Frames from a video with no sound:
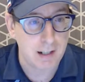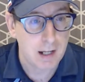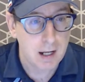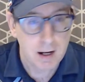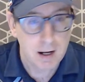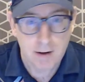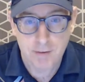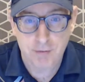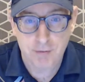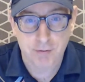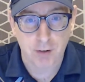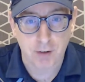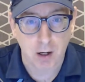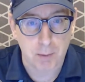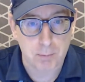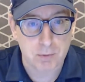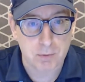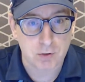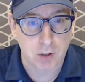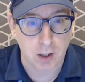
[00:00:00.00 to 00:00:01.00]

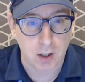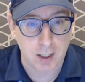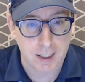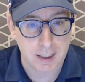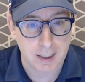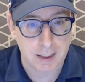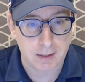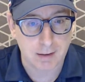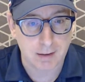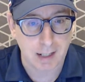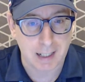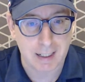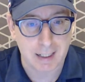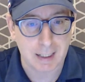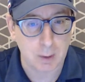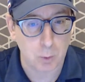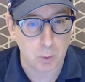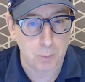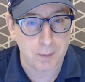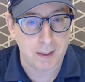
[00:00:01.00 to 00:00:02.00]
from Thailand, and a
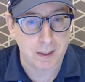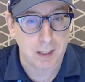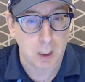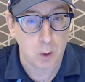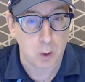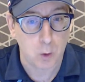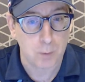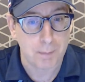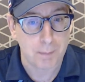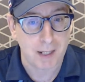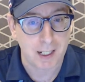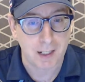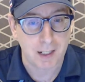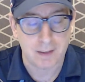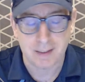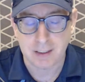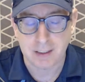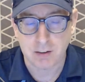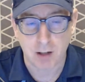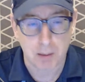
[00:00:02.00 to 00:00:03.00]
little bit look back on
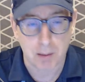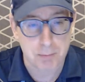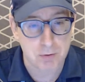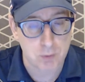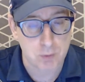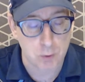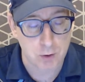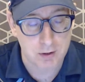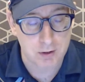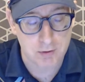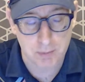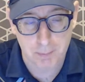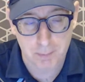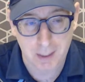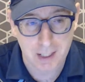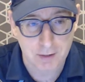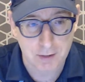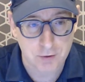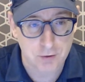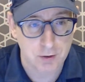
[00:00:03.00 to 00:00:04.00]
the top stories from
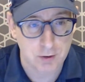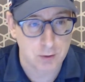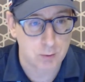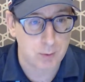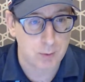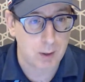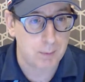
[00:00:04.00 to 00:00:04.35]
last year as well.